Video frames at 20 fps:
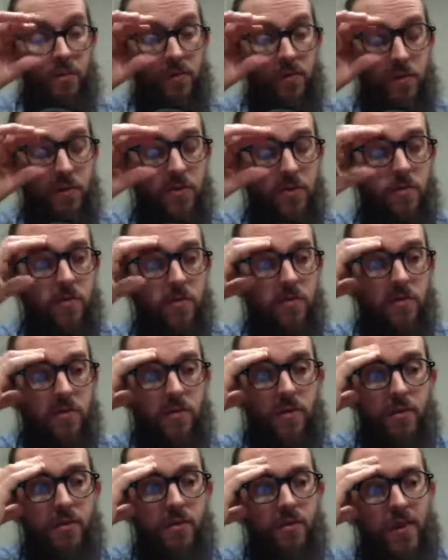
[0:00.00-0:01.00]
one of
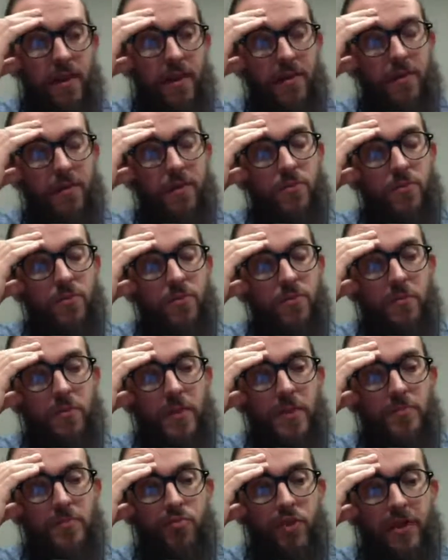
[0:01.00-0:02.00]

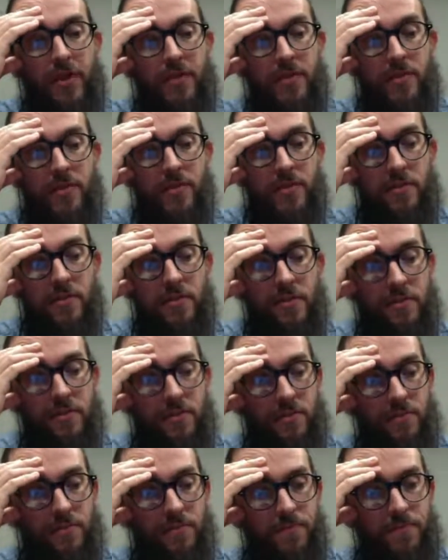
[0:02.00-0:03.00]
the best
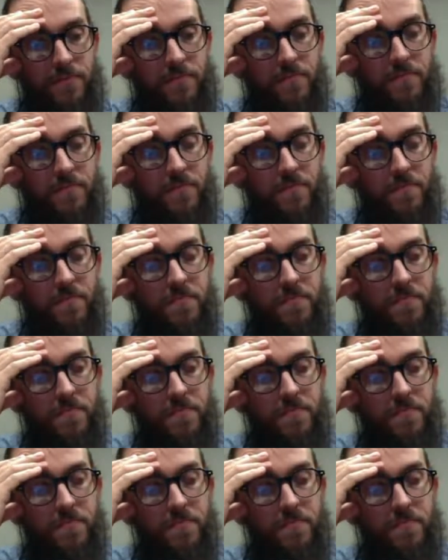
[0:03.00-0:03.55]
practices is,